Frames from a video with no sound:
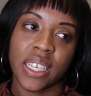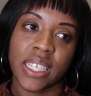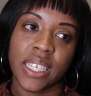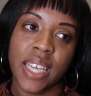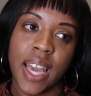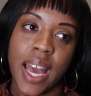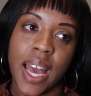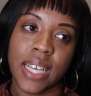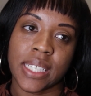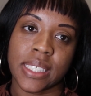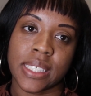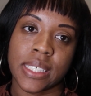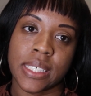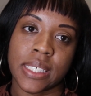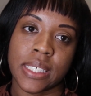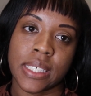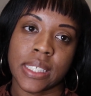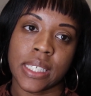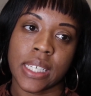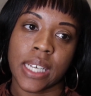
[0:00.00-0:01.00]

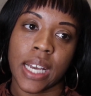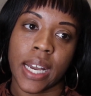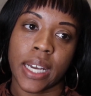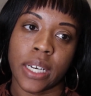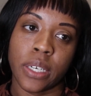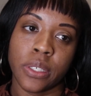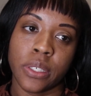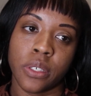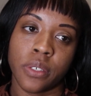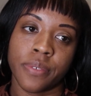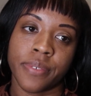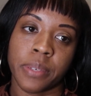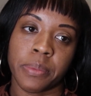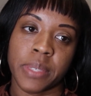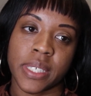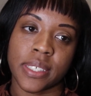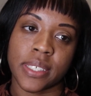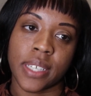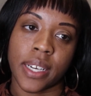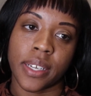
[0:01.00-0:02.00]
Yes, I don't know if I'm
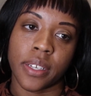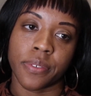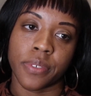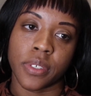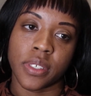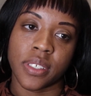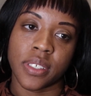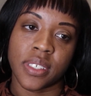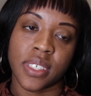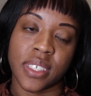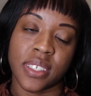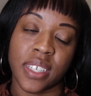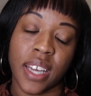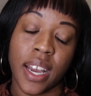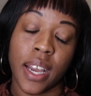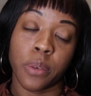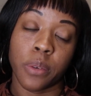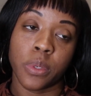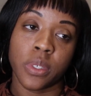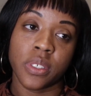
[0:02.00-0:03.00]
excited for this season.
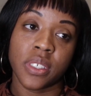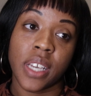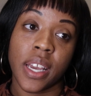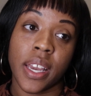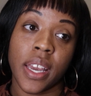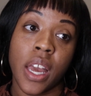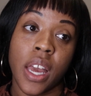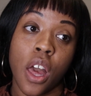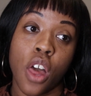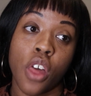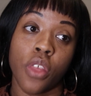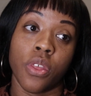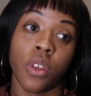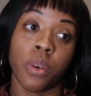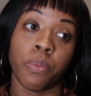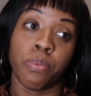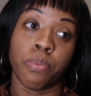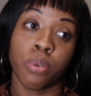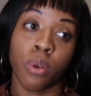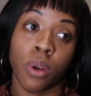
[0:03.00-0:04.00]
I will say the
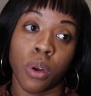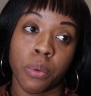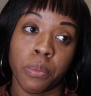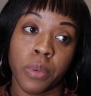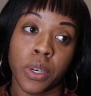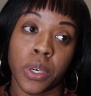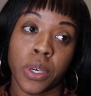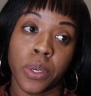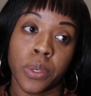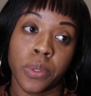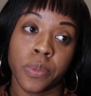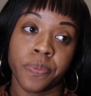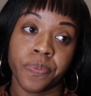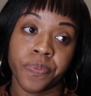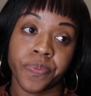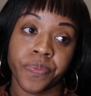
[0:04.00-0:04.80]
promo